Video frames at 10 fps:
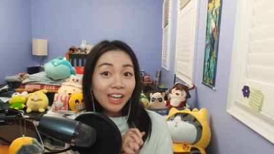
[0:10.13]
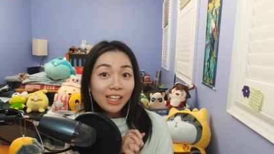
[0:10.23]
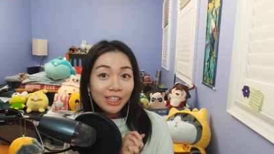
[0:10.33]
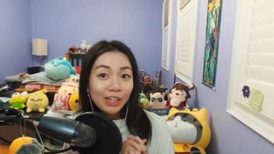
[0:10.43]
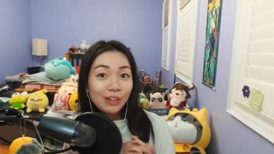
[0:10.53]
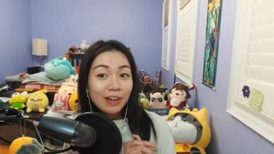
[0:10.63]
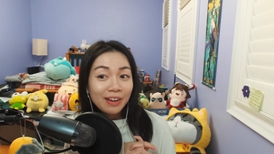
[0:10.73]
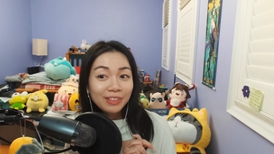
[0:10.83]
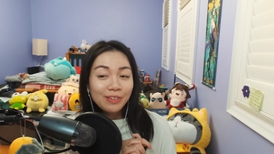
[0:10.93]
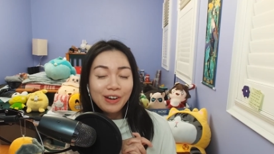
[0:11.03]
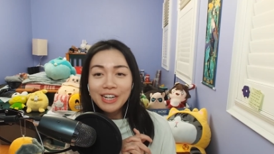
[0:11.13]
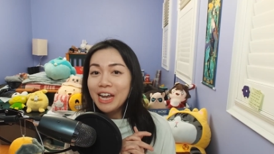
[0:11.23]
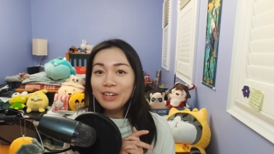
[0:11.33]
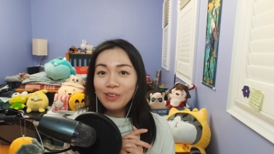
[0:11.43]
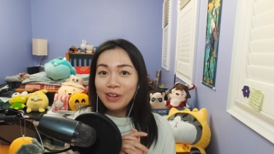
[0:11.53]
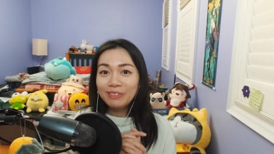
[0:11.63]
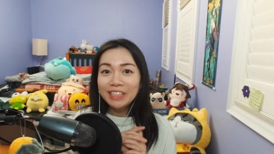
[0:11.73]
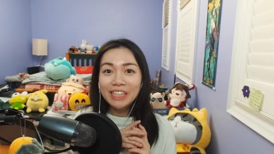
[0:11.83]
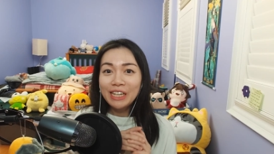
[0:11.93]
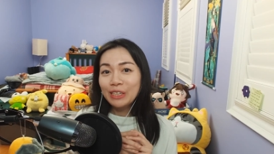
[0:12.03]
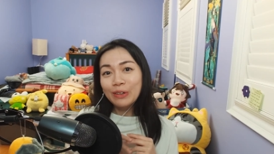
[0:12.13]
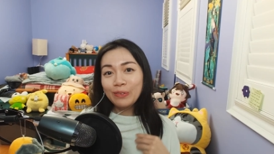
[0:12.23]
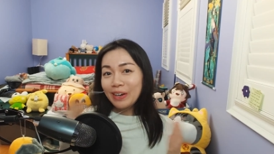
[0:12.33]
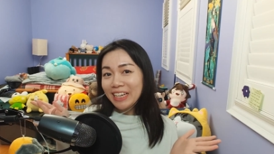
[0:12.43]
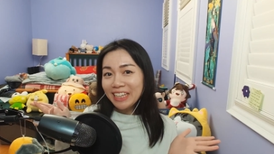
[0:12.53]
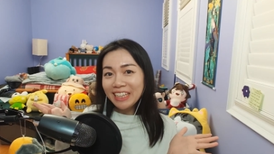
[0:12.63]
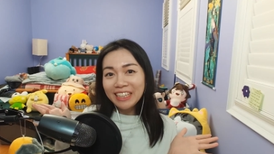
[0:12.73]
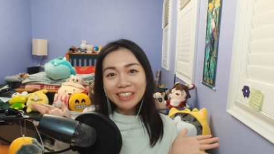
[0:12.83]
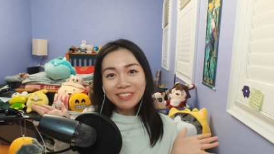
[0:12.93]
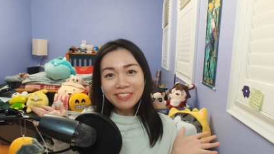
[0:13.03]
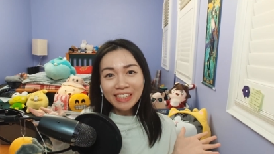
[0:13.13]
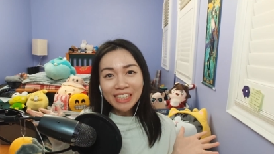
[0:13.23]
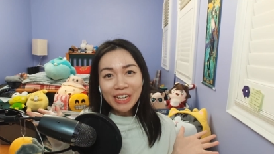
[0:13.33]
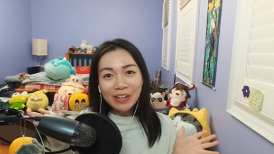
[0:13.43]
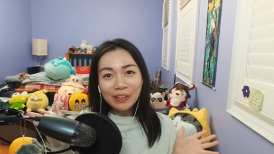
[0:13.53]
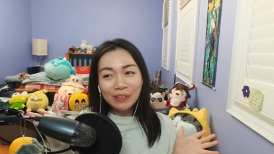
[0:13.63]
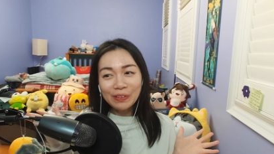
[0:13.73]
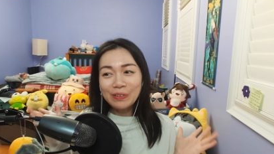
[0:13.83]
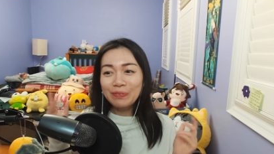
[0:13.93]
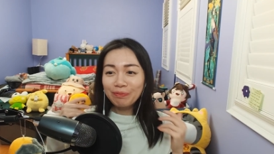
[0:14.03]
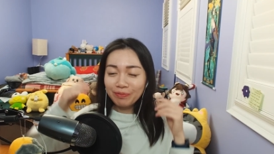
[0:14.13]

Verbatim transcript: Hello everyone and welcome to another winning video.